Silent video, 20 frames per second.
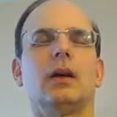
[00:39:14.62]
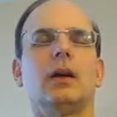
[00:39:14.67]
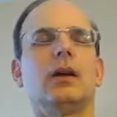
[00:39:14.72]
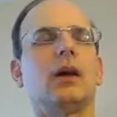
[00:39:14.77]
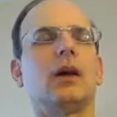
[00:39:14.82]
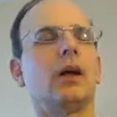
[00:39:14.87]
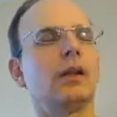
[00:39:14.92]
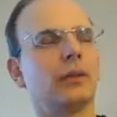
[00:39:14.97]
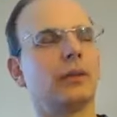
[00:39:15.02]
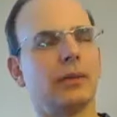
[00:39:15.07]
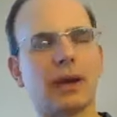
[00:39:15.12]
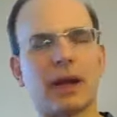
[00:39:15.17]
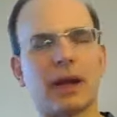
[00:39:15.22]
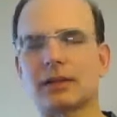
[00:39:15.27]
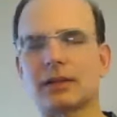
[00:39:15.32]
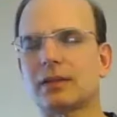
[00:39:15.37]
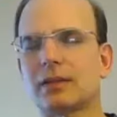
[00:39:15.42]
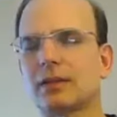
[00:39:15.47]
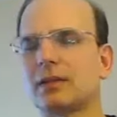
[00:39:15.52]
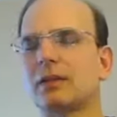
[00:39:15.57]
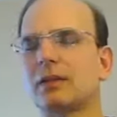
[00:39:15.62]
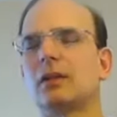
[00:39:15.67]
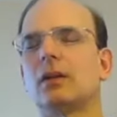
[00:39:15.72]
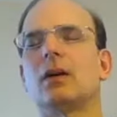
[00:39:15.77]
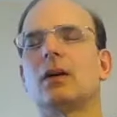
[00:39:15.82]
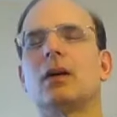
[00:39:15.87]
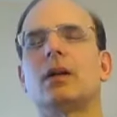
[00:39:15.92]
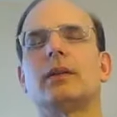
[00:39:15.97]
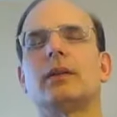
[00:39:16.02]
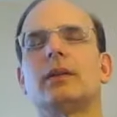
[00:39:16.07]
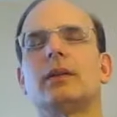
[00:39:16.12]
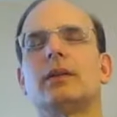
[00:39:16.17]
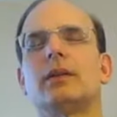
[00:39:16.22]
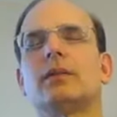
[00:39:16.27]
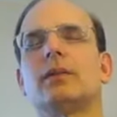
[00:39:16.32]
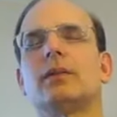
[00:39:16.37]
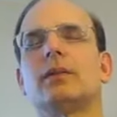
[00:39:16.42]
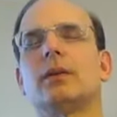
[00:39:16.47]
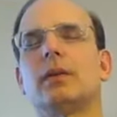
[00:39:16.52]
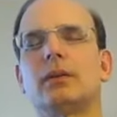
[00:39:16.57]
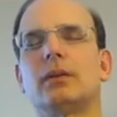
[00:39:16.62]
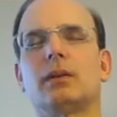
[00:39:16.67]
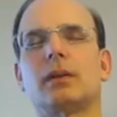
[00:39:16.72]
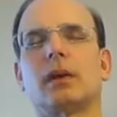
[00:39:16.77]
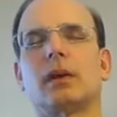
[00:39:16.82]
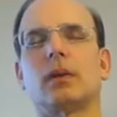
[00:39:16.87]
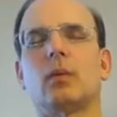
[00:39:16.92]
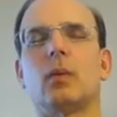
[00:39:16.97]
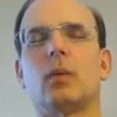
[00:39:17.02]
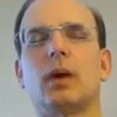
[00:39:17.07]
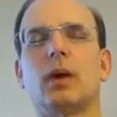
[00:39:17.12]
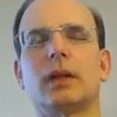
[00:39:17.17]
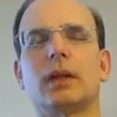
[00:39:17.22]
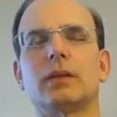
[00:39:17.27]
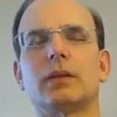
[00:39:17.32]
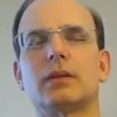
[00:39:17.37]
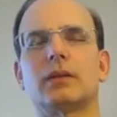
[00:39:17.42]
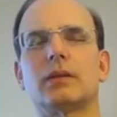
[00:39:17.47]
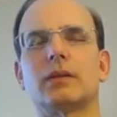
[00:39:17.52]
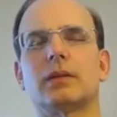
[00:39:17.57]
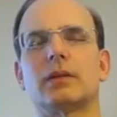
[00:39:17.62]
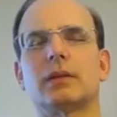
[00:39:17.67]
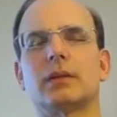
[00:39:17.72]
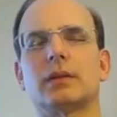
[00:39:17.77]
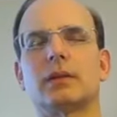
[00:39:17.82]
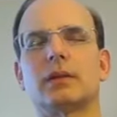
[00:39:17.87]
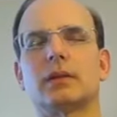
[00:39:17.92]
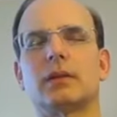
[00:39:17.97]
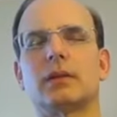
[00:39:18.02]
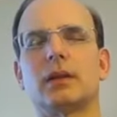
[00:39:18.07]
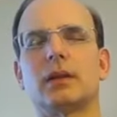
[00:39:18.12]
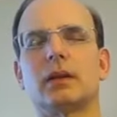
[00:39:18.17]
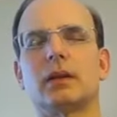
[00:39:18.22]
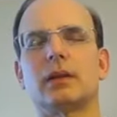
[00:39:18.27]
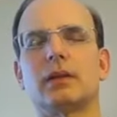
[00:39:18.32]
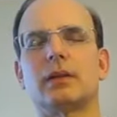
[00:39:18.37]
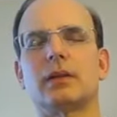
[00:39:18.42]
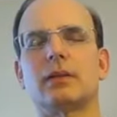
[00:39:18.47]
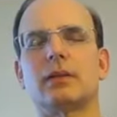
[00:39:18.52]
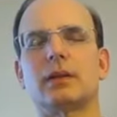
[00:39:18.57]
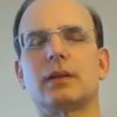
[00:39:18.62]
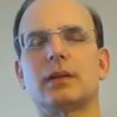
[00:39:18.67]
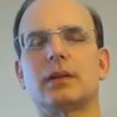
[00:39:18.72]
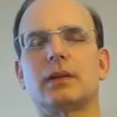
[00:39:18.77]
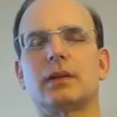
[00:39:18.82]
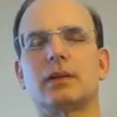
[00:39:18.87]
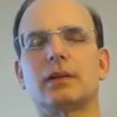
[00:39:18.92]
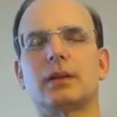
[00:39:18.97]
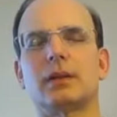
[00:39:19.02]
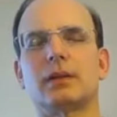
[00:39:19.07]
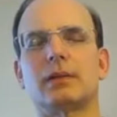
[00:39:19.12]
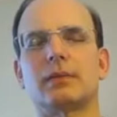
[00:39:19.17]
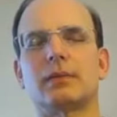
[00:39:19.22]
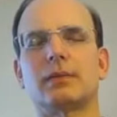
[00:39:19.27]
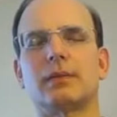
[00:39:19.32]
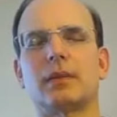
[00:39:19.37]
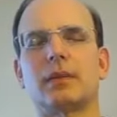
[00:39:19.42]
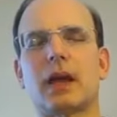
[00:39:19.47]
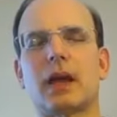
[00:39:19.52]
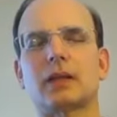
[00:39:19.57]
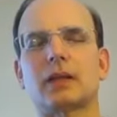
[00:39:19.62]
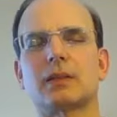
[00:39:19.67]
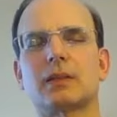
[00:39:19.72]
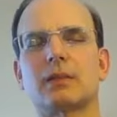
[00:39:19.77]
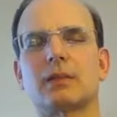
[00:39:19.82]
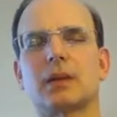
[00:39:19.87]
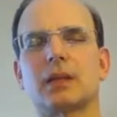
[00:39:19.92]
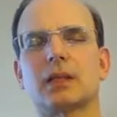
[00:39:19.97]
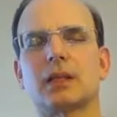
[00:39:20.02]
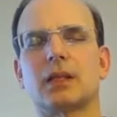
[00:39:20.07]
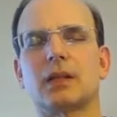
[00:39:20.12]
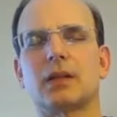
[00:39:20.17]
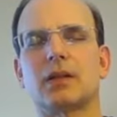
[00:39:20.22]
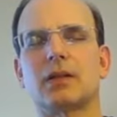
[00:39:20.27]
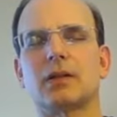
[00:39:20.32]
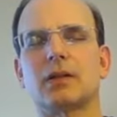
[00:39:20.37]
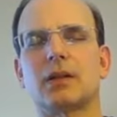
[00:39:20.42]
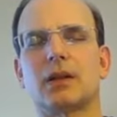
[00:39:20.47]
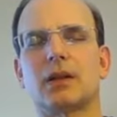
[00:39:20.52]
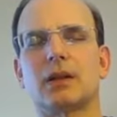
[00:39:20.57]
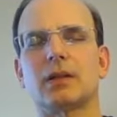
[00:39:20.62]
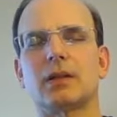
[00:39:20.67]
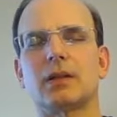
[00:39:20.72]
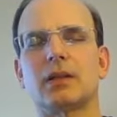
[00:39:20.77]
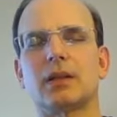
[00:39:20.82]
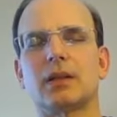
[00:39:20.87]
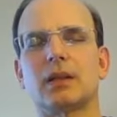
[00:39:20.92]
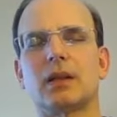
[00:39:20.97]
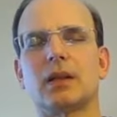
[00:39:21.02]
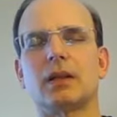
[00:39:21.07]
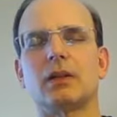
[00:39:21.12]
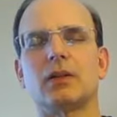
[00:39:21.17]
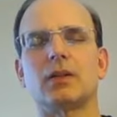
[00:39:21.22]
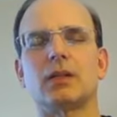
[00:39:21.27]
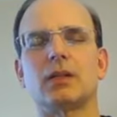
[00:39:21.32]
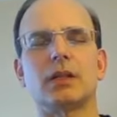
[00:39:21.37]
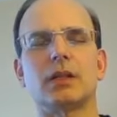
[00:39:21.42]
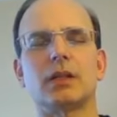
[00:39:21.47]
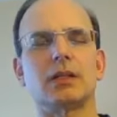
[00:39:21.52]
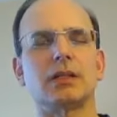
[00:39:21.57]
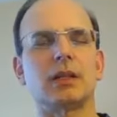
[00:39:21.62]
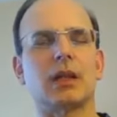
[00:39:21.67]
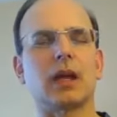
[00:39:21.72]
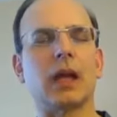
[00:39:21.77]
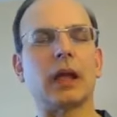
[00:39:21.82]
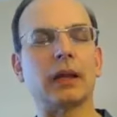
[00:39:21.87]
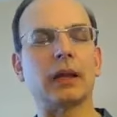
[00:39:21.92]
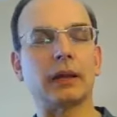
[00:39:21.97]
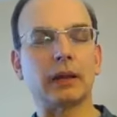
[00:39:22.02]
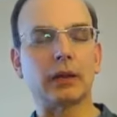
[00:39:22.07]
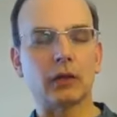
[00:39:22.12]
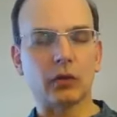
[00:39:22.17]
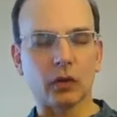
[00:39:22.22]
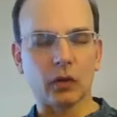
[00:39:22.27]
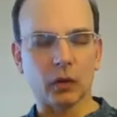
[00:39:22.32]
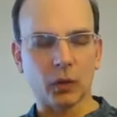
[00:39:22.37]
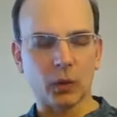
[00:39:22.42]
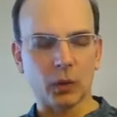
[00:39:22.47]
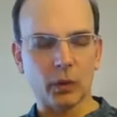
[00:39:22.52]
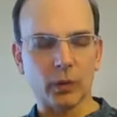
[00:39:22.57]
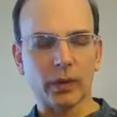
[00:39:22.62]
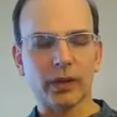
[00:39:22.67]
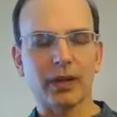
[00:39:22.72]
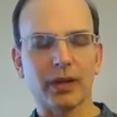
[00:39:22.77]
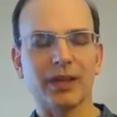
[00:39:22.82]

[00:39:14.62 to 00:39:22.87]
all the rest. You know, all the different uh, ones, all the different aspects of the star seed energies, and so